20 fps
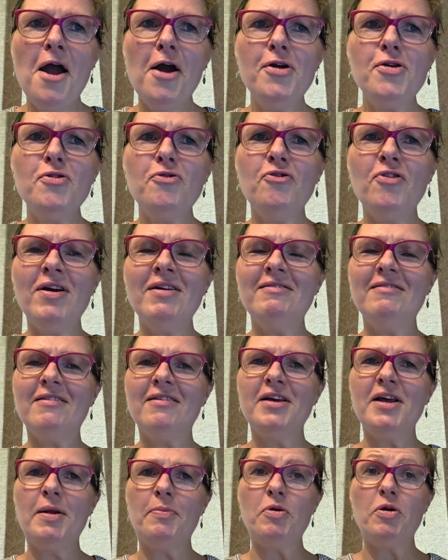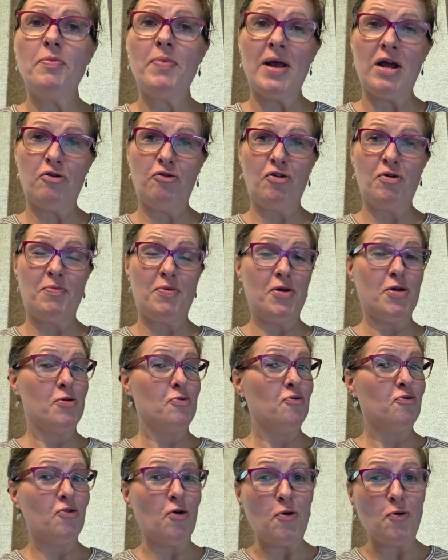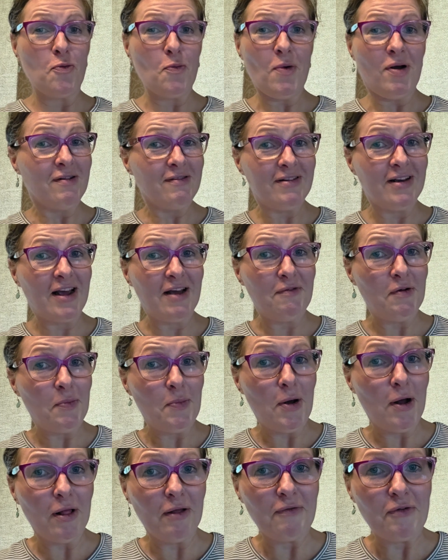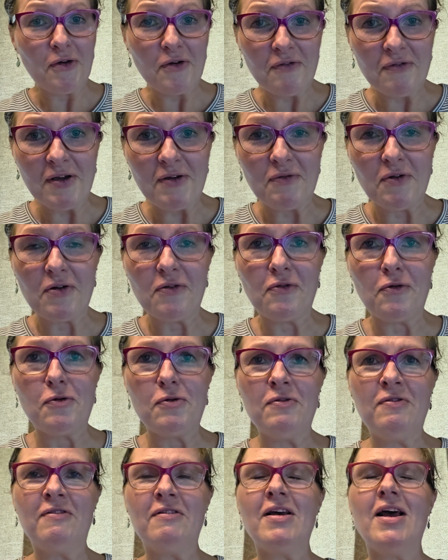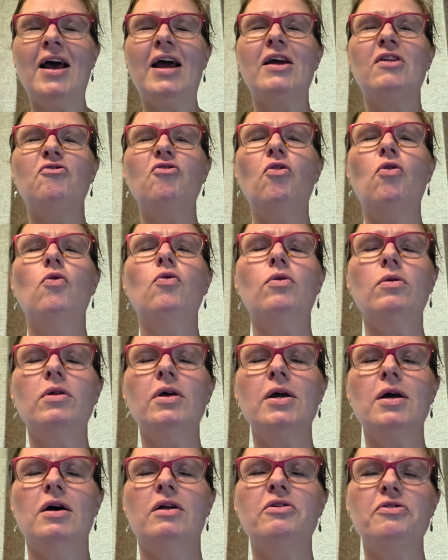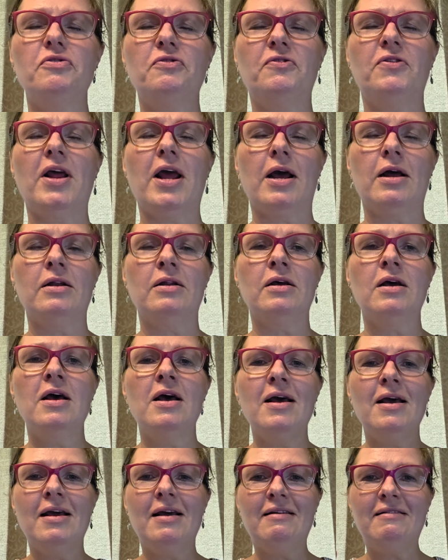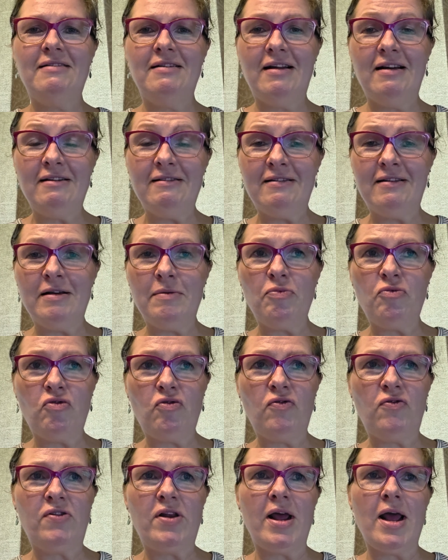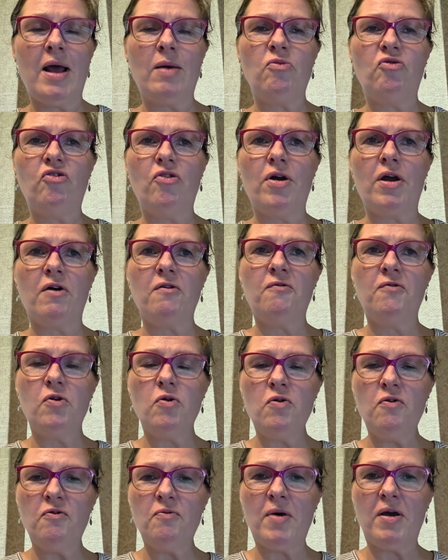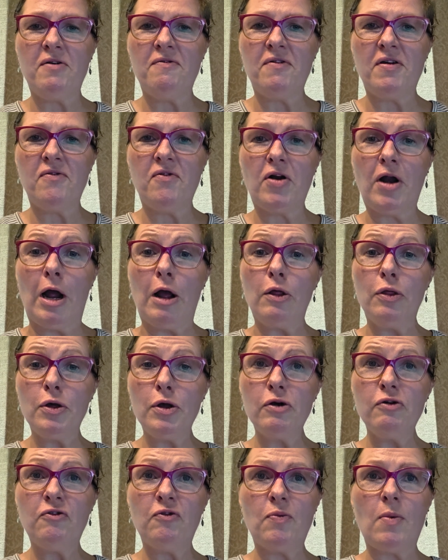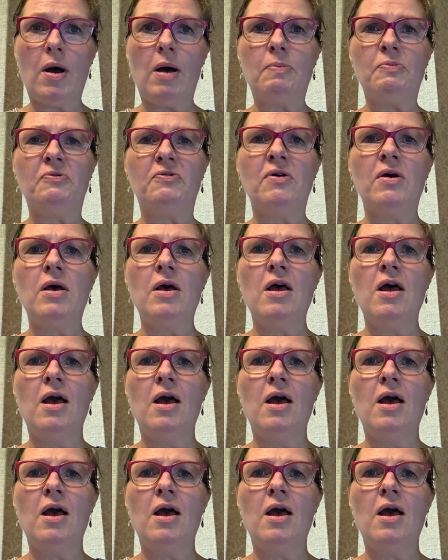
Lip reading: Are you trying to clean up your pantry, but you don't want to give up all of your favorite foods? I totally understand. In today's Tip Tuesday, I'm sharing a few of my favorite healthier swaps.